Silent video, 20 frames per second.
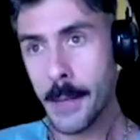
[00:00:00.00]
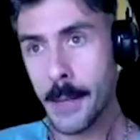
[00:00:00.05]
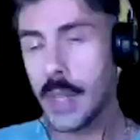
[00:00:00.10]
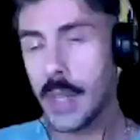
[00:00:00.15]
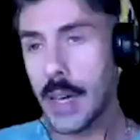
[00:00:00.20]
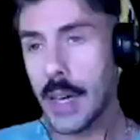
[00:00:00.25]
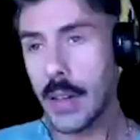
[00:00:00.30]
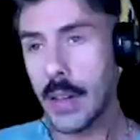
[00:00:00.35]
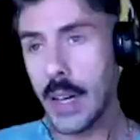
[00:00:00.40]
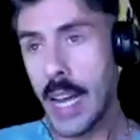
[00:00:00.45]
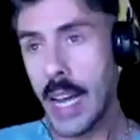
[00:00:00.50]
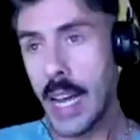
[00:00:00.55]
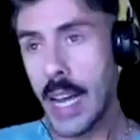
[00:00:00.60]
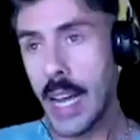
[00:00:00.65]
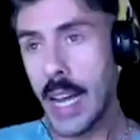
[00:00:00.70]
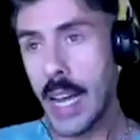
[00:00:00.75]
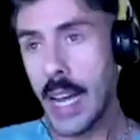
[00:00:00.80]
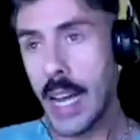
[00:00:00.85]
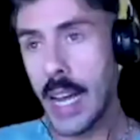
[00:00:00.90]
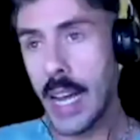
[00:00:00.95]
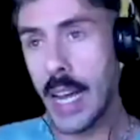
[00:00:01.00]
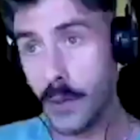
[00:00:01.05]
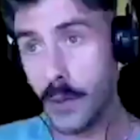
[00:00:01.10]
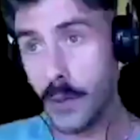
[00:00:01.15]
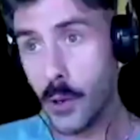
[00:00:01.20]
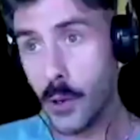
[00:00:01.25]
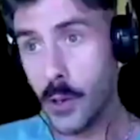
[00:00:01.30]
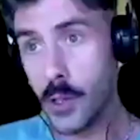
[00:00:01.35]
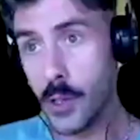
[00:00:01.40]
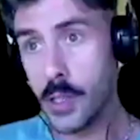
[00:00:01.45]
The other aspect is, of
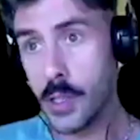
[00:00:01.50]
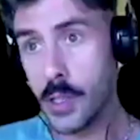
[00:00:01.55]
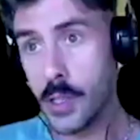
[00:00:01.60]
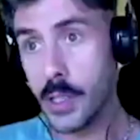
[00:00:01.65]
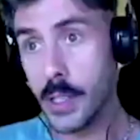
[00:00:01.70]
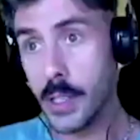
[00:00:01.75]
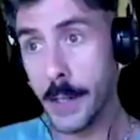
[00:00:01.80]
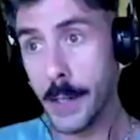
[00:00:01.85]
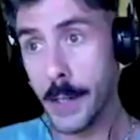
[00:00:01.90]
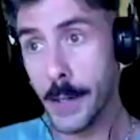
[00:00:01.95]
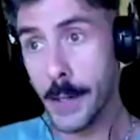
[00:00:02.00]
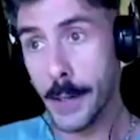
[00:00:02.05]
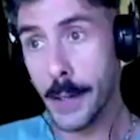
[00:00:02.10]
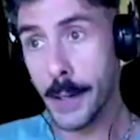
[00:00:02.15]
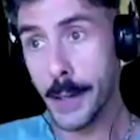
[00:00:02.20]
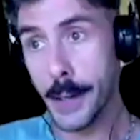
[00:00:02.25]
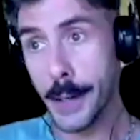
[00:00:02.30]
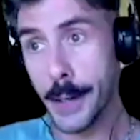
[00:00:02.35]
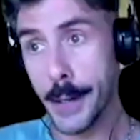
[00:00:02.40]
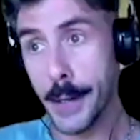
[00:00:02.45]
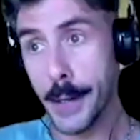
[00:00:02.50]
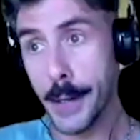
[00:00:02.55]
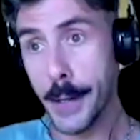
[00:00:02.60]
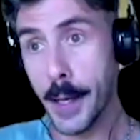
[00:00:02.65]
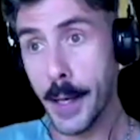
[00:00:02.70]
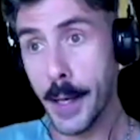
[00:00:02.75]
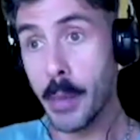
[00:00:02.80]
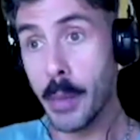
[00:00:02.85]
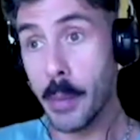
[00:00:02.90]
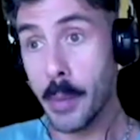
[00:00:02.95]
course, the
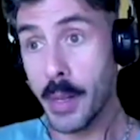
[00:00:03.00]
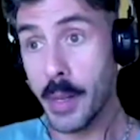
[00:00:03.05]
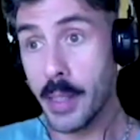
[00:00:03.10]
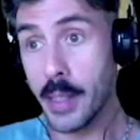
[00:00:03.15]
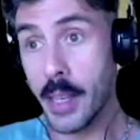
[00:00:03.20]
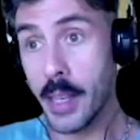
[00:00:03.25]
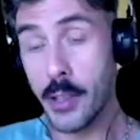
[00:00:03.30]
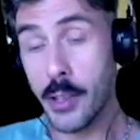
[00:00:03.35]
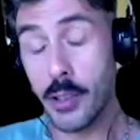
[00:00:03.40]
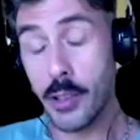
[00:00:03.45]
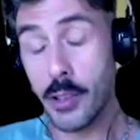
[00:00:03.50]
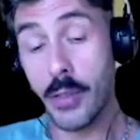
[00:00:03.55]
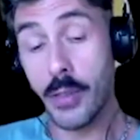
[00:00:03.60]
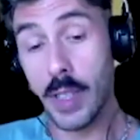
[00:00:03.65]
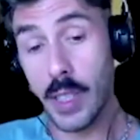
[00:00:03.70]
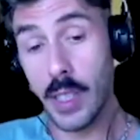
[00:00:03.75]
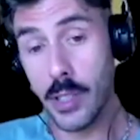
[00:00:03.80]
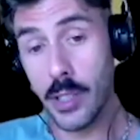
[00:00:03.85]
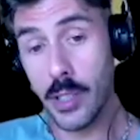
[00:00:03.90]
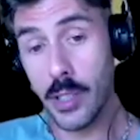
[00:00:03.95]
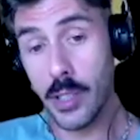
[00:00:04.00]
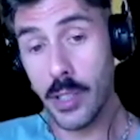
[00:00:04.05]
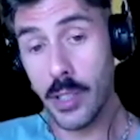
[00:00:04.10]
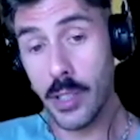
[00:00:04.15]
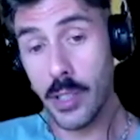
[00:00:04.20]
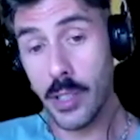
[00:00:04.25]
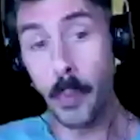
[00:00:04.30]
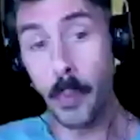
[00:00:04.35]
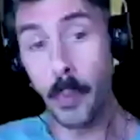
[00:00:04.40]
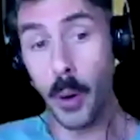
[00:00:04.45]
implementation of digital
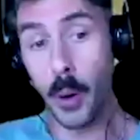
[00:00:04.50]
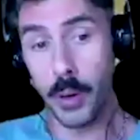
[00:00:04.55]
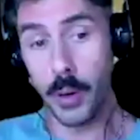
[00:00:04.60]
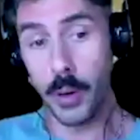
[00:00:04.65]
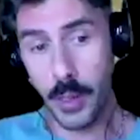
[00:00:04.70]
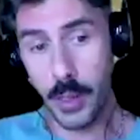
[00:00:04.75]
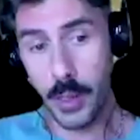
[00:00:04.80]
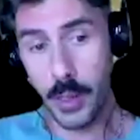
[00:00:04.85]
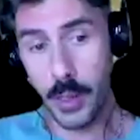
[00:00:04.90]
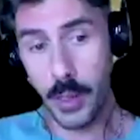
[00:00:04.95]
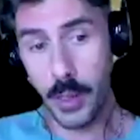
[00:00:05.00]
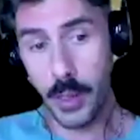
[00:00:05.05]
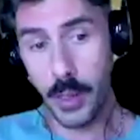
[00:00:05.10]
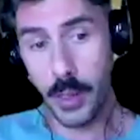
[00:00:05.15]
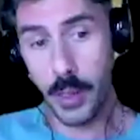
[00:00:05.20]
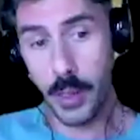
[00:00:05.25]
components.